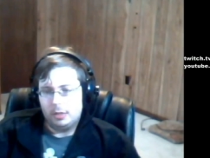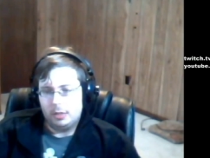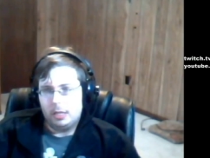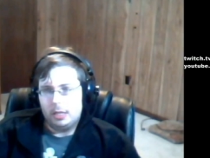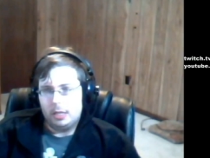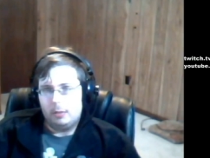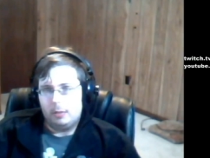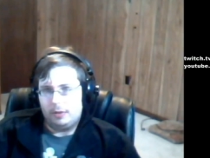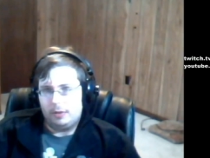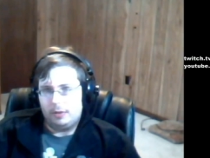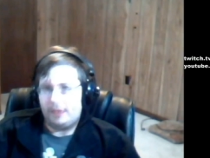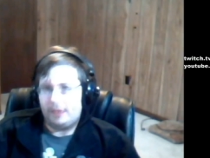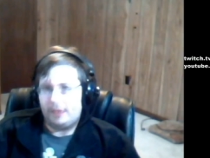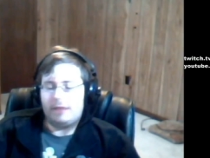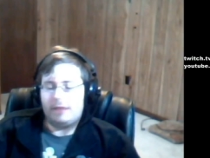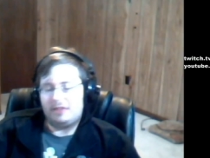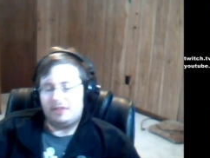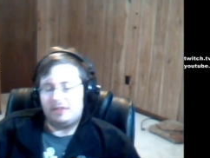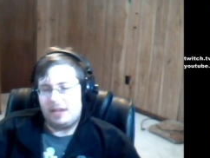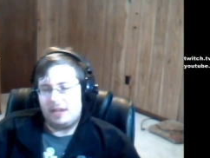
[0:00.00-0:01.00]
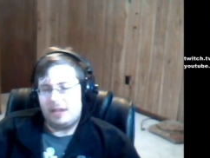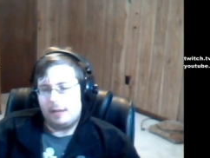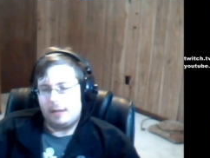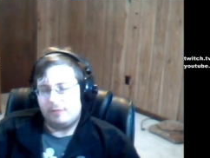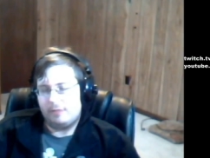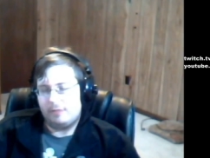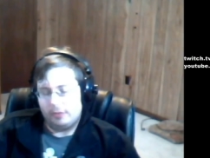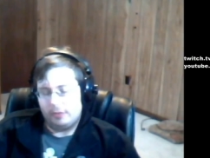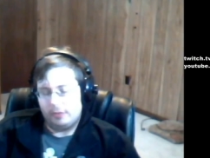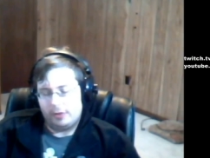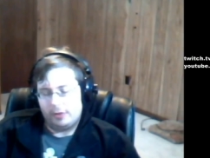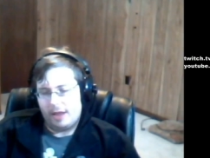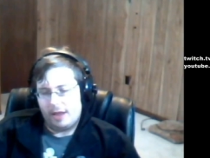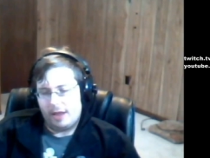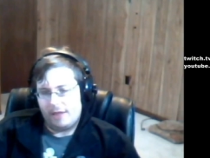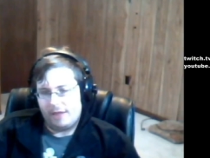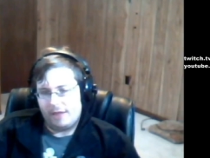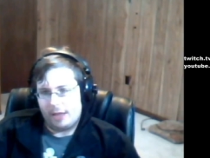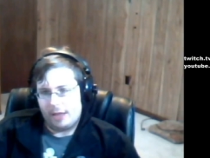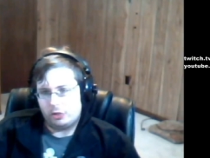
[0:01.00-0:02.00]
Well, now they have to stand up for their other half
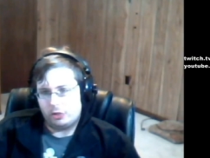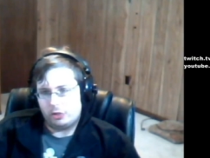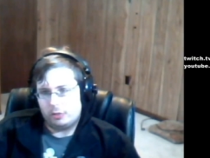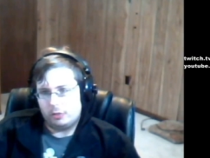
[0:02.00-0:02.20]
action.